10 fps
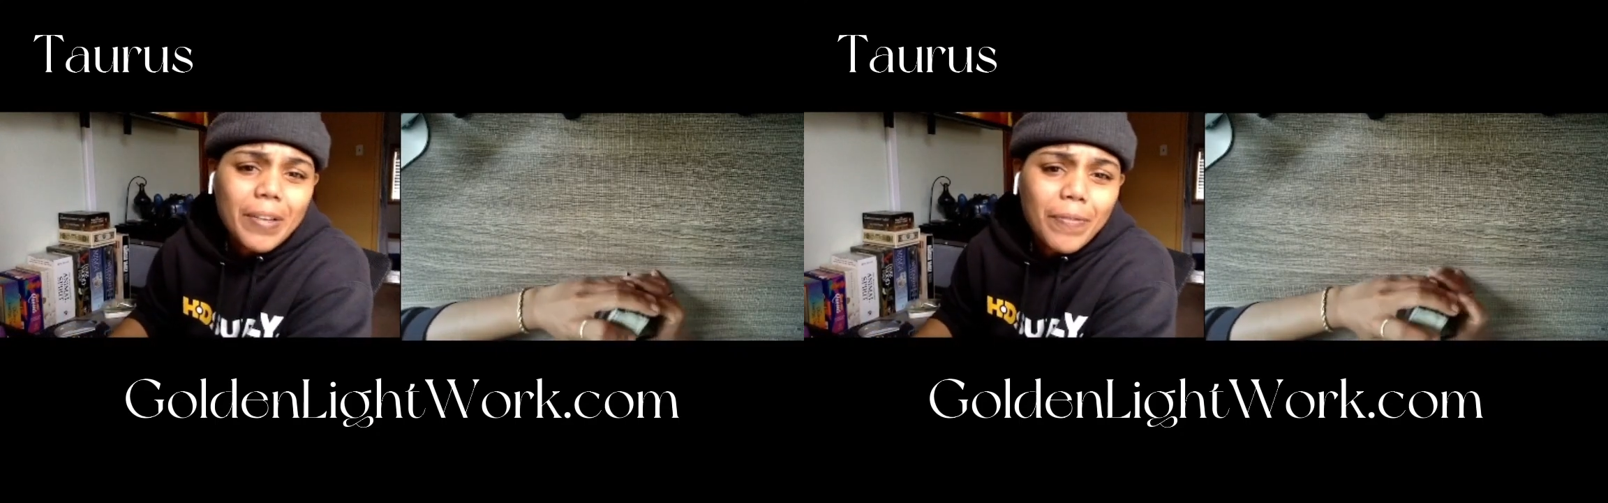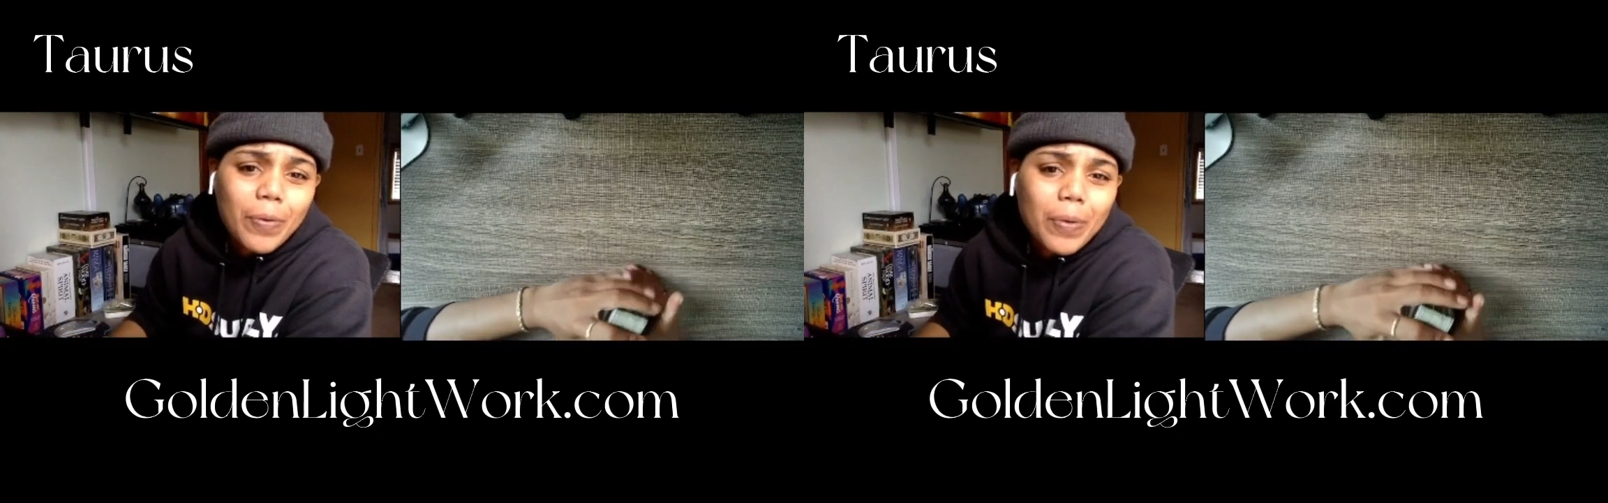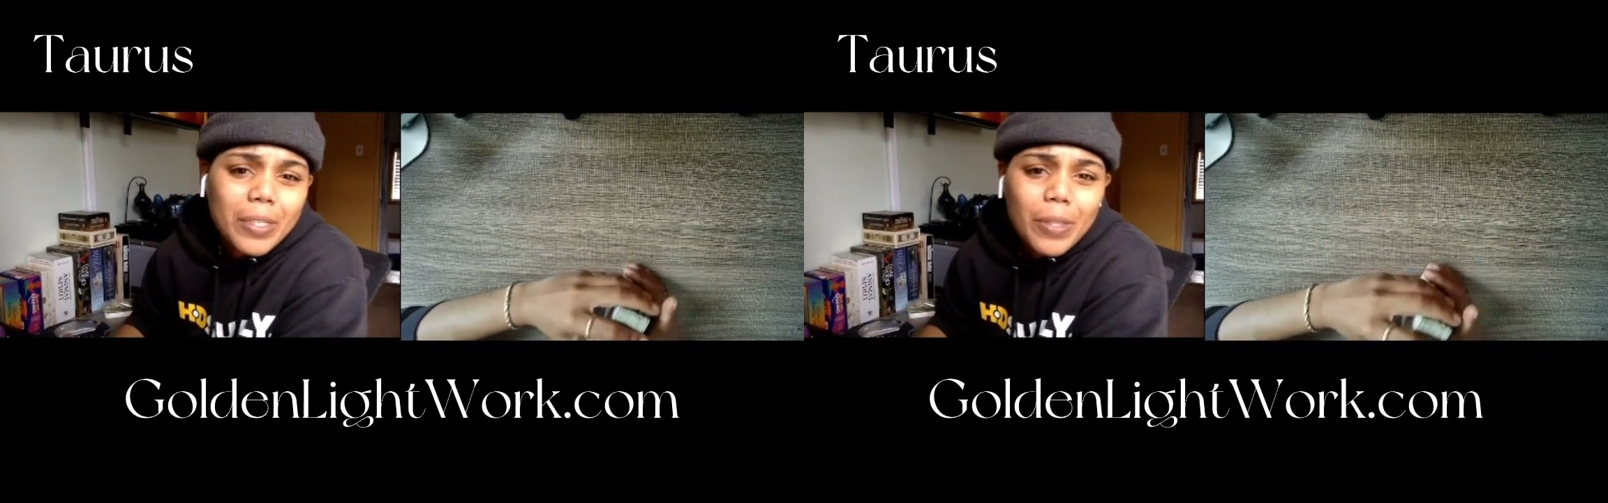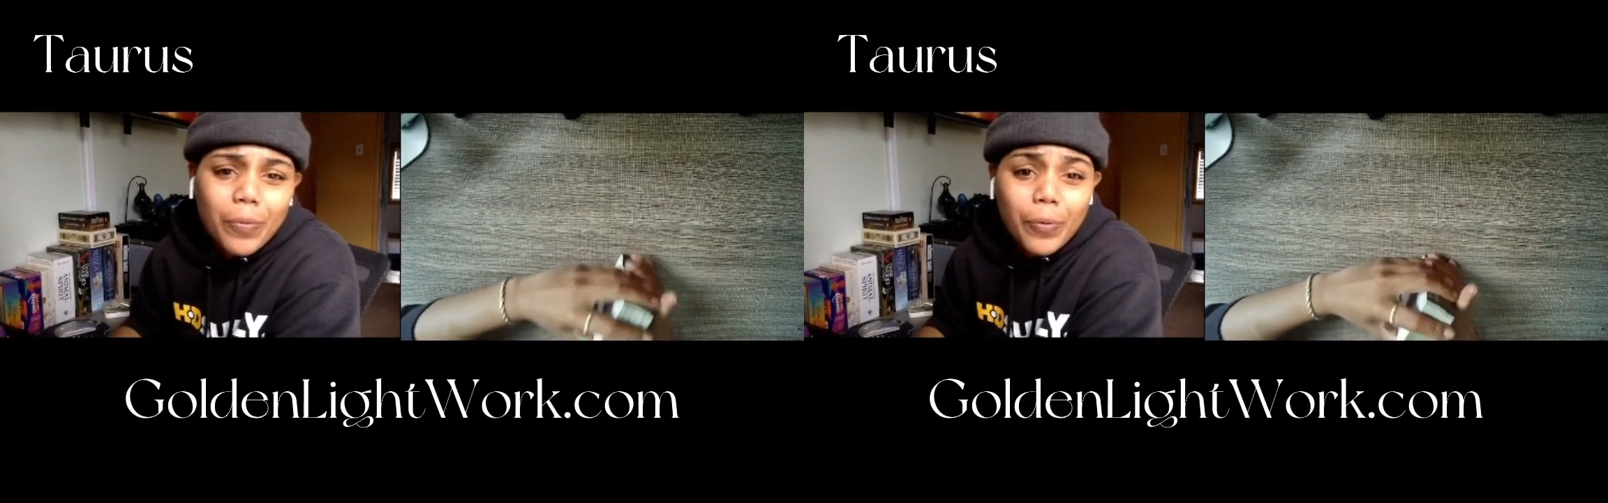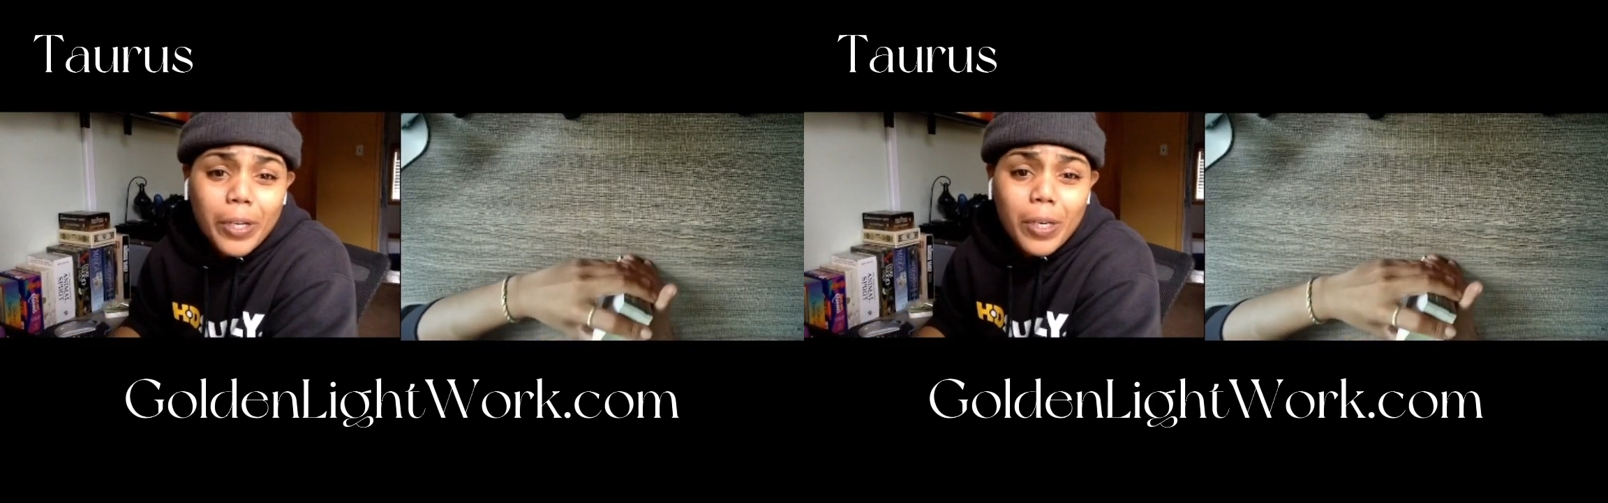Influencing the
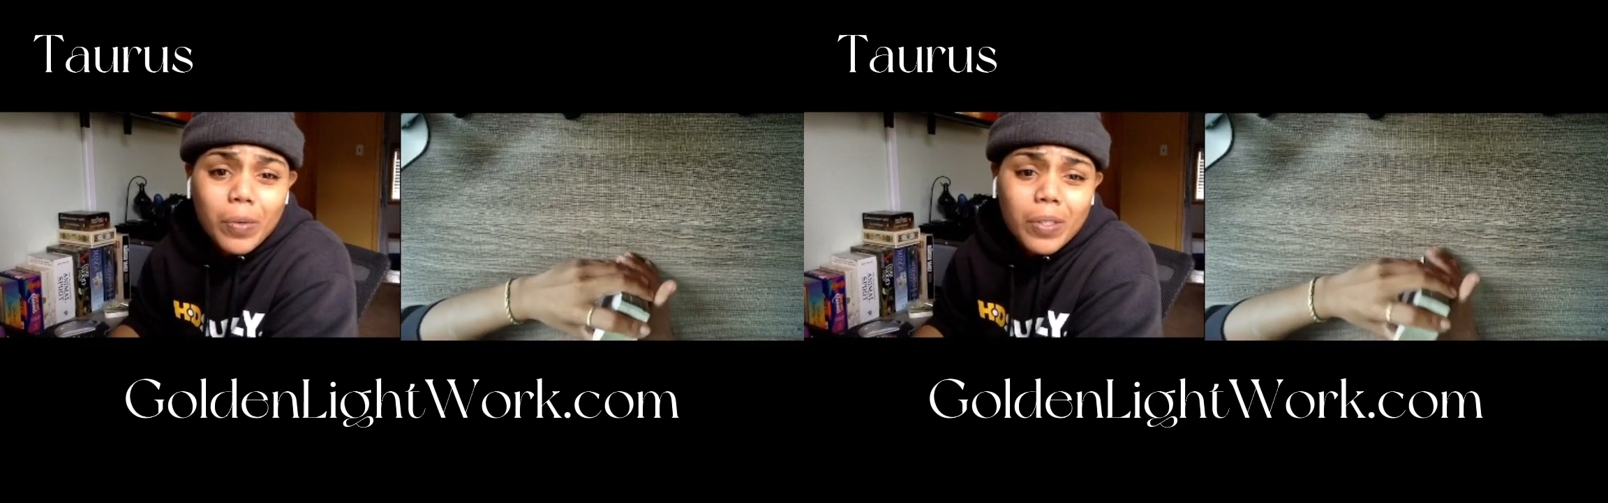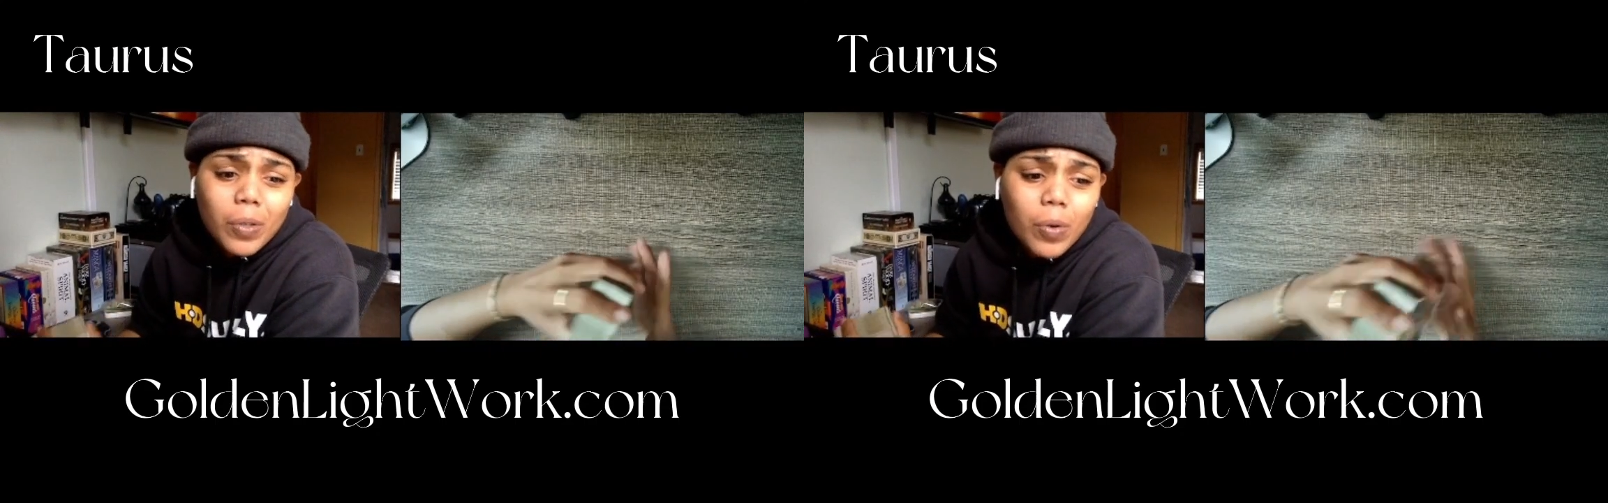read with